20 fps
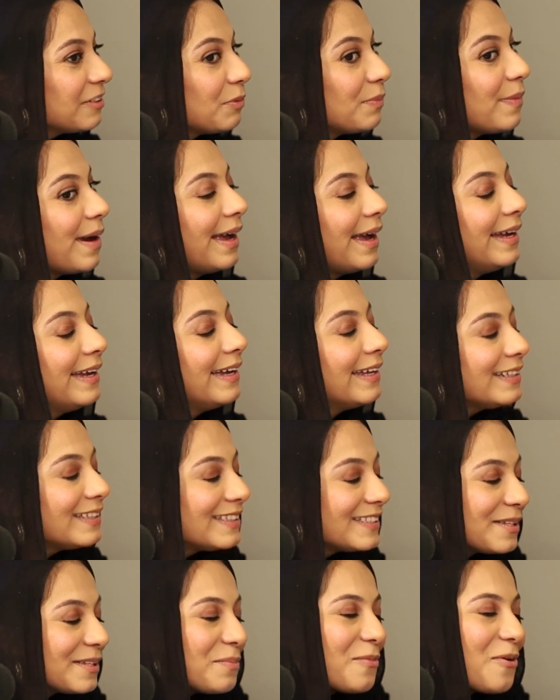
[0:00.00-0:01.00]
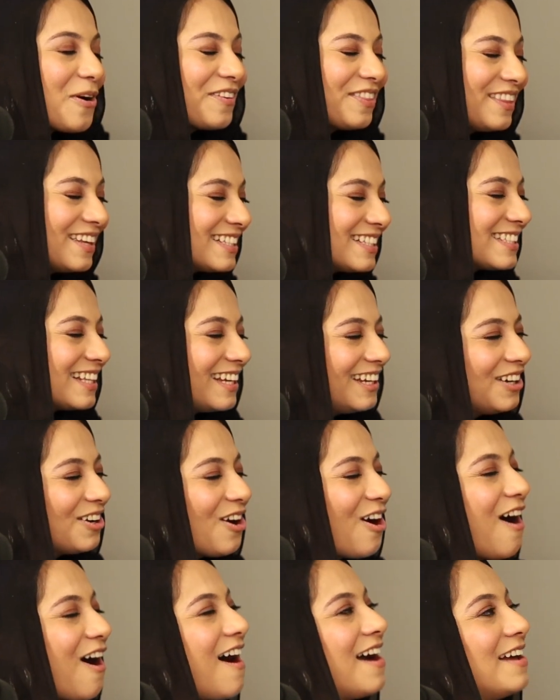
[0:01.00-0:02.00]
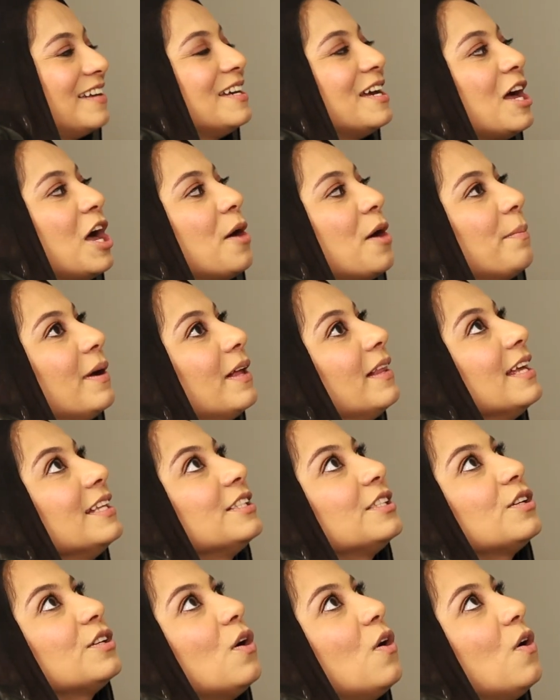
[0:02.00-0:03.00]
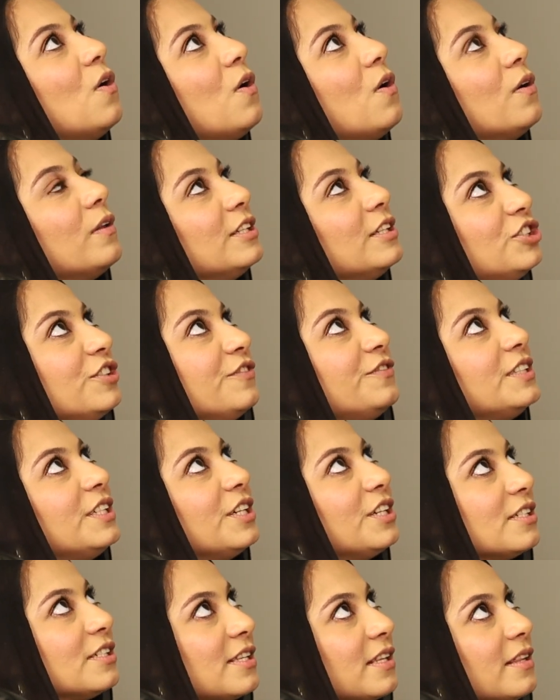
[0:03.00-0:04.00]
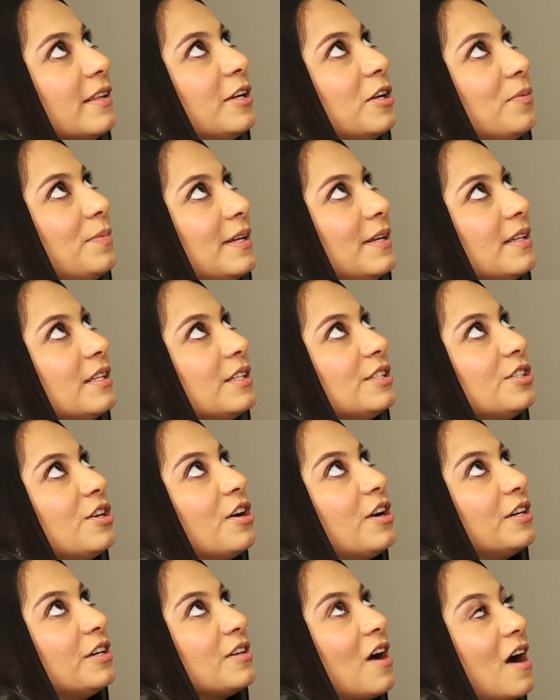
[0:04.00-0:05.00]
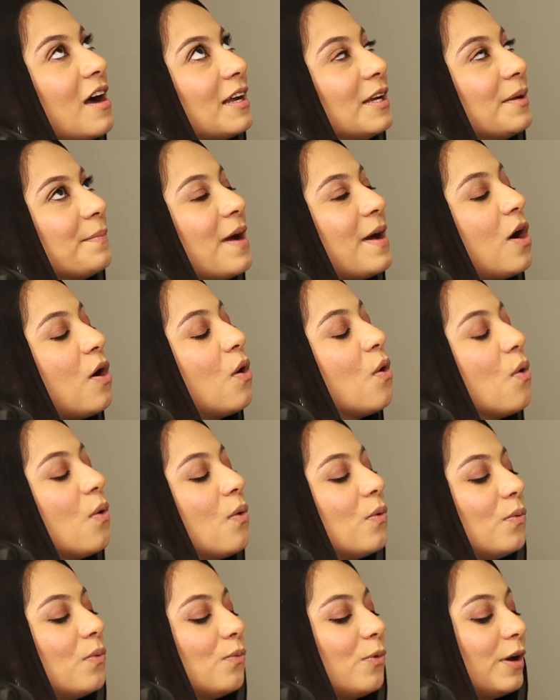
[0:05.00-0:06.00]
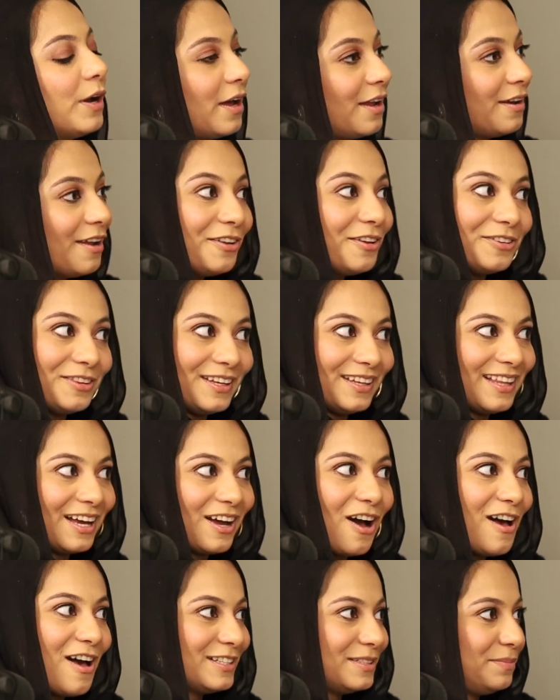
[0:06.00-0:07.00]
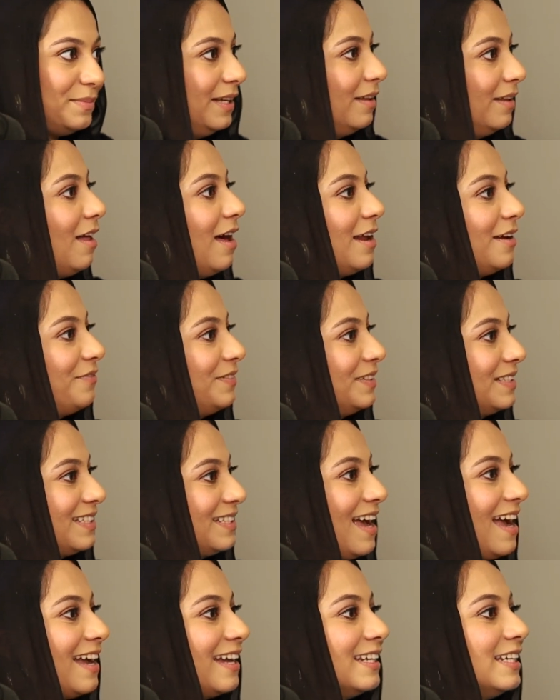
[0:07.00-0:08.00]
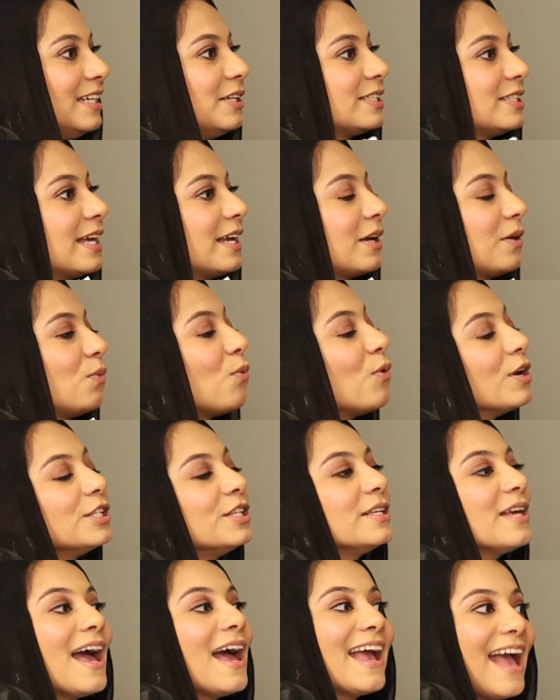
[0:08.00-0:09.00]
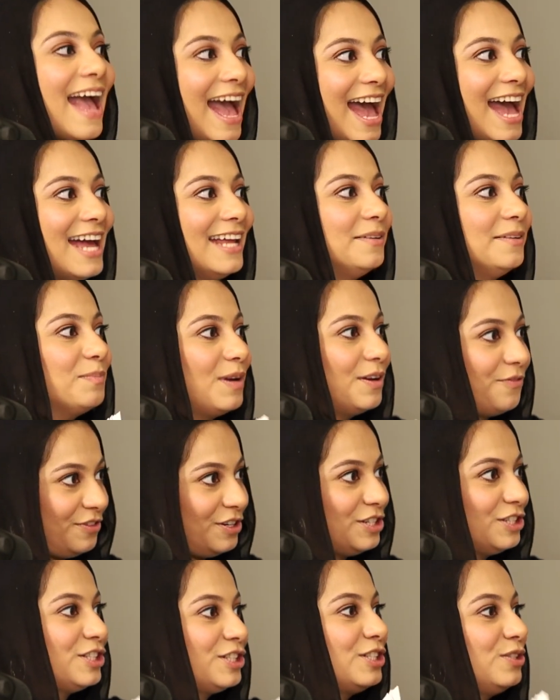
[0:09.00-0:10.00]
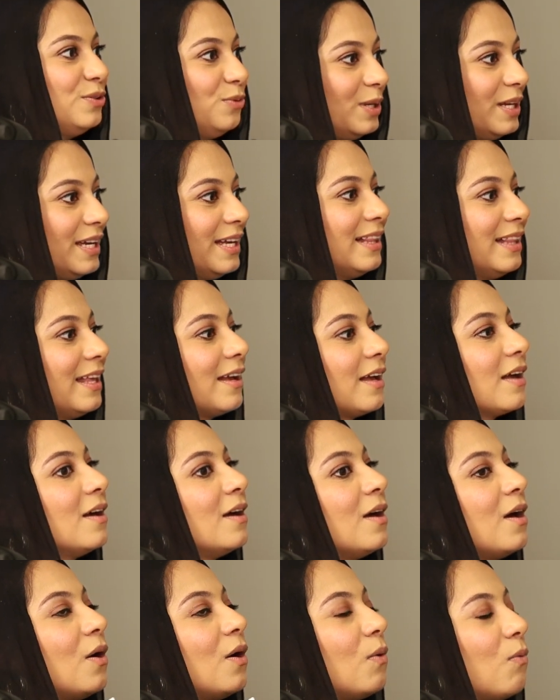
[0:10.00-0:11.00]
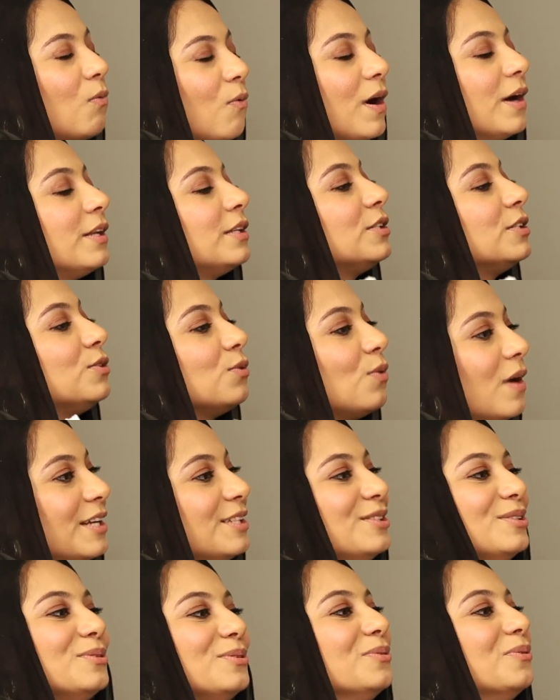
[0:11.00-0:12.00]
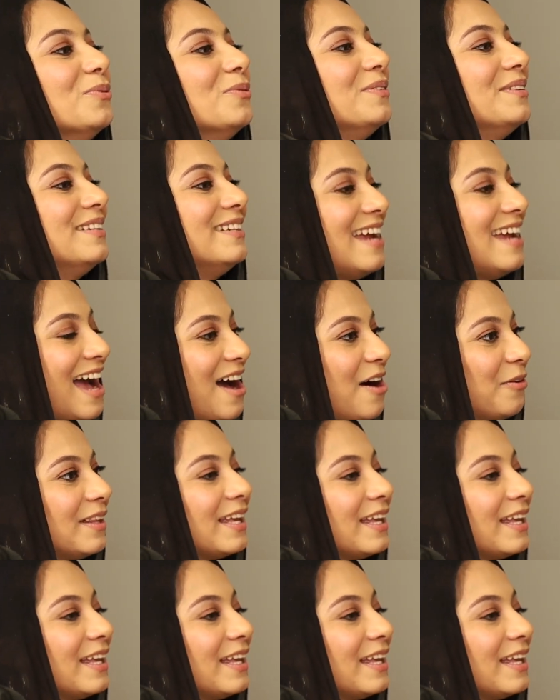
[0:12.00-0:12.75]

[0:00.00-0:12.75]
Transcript: We might hit some more things later on. But let's shift gears a little bit and let's start talking about another thing that caused me a lot of anxiety is like once I had my first student, like what do I do now? Like,